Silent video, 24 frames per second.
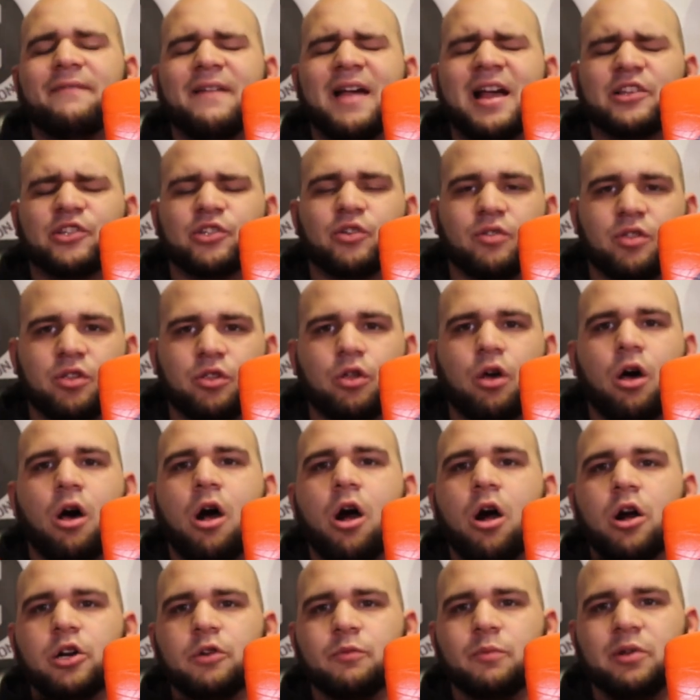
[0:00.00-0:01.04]
faster than the
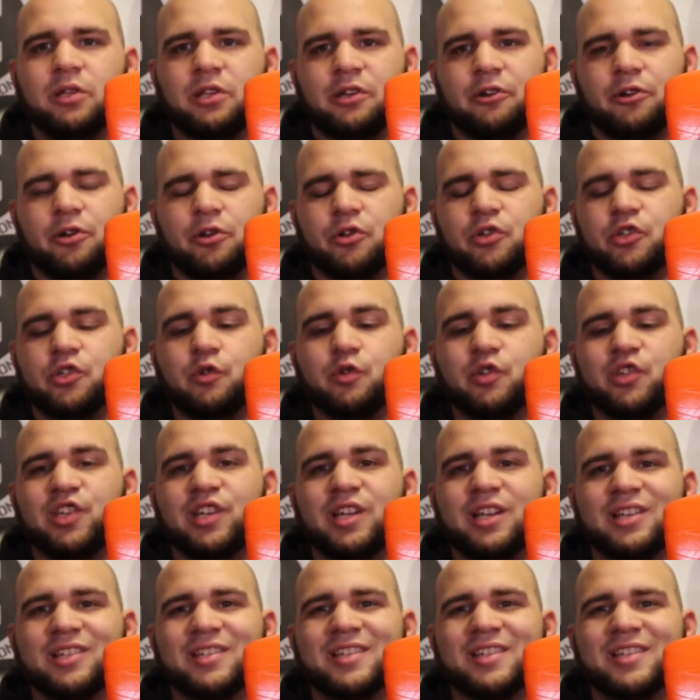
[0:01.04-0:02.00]
harder materials you'll see